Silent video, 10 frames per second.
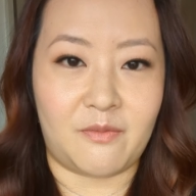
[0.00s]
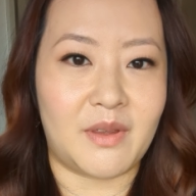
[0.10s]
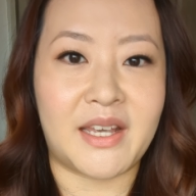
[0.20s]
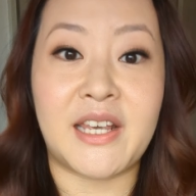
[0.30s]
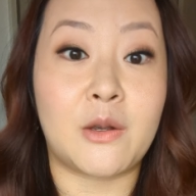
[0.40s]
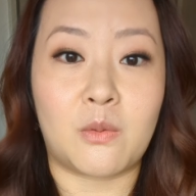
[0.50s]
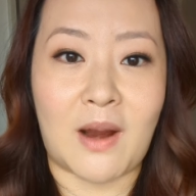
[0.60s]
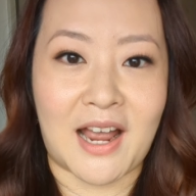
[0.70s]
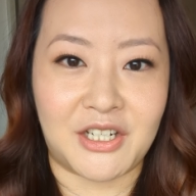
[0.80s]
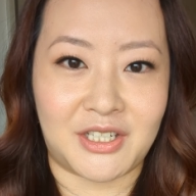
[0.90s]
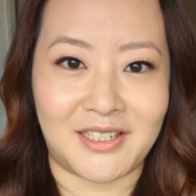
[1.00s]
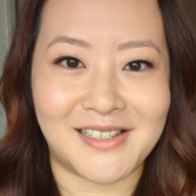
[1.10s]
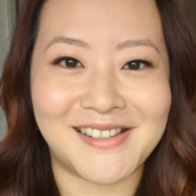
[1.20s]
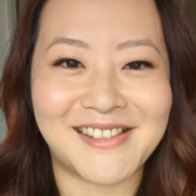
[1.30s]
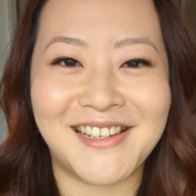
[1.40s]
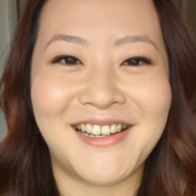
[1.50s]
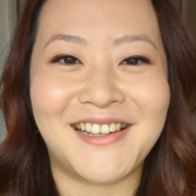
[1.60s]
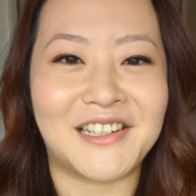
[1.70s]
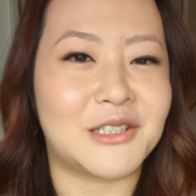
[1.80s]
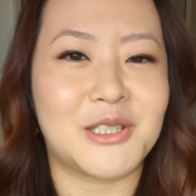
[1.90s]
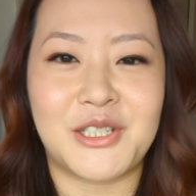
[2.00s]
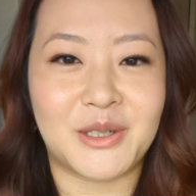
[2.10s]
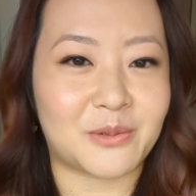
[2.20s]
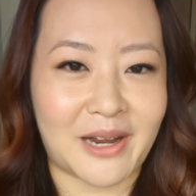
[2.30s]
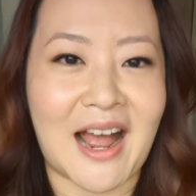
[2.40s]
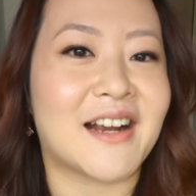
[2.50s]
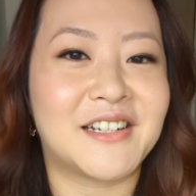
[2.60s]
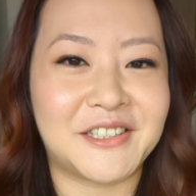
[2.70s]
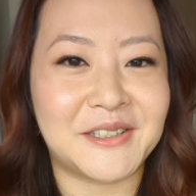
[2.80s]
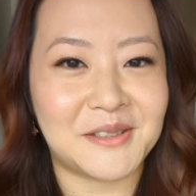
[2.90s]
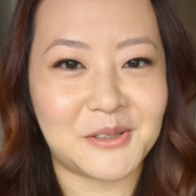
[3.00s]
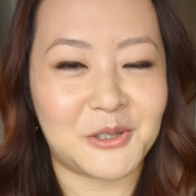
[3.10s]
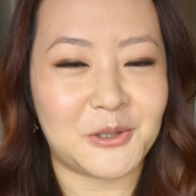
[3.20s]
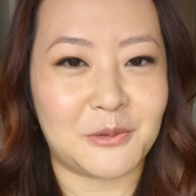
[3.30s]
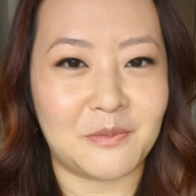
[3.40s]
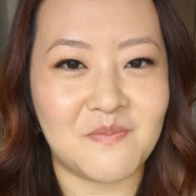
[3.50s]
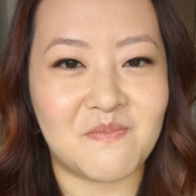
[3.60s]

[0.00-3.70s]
heat rashes, allergic reactions to